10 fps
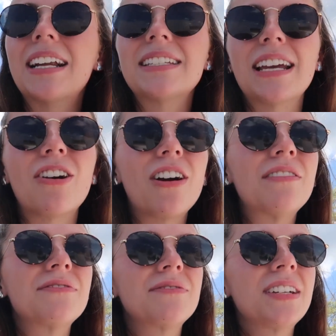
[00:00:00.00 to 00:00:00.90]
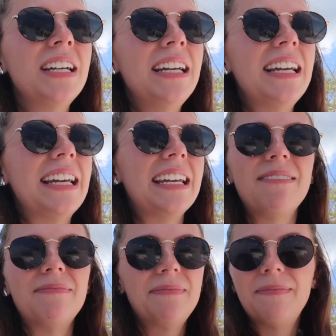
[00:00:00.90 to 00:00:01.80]
had a day off
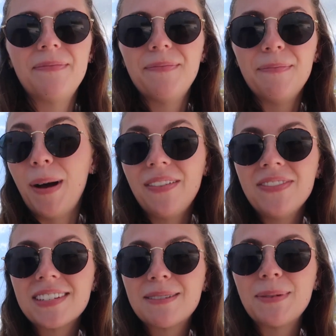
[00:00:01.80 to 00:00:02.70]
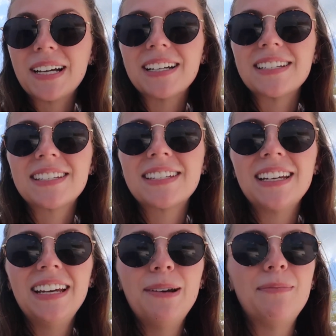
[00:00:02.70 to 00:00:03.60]
in months because
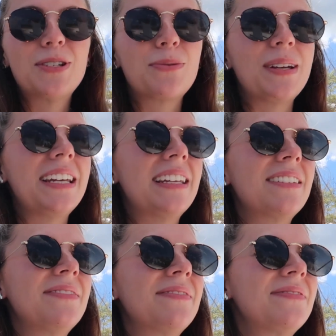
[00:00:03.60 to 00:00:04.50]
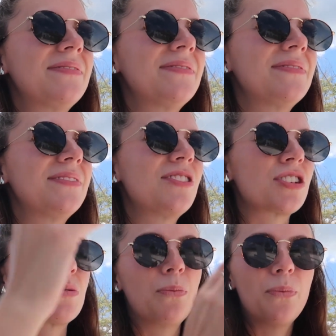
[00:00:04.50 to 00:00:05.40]
between
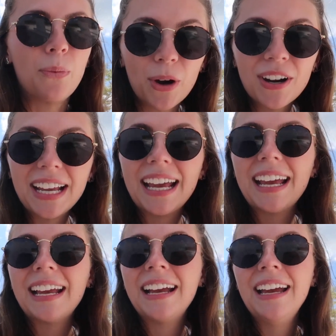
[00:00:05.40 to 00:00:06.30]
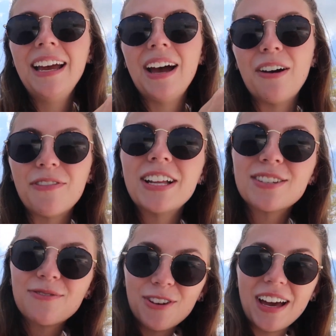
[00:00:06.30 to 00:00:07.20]
just working
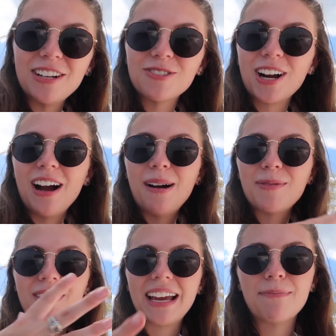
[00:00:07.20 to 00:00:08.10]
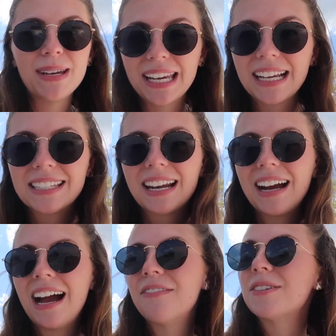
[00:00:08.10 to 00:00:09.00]
events for that job or like meetings that
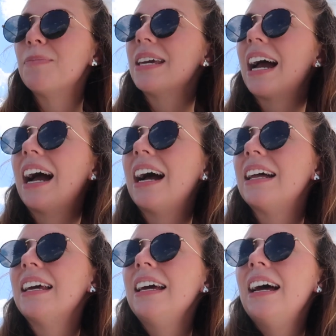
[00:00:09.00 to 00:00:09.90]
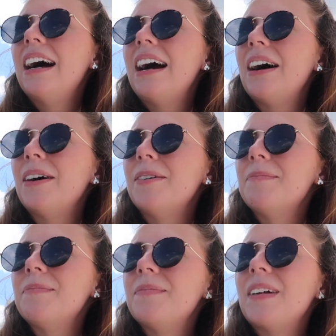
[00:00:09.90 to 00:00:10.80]
I have to be at
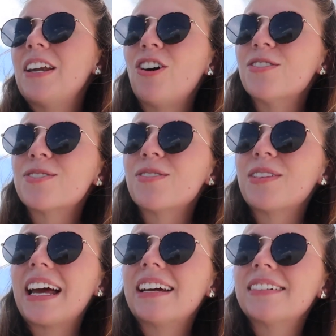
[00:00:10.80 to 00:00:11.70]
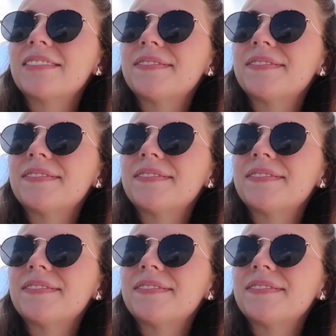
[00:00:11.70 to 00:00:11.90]
um, and also like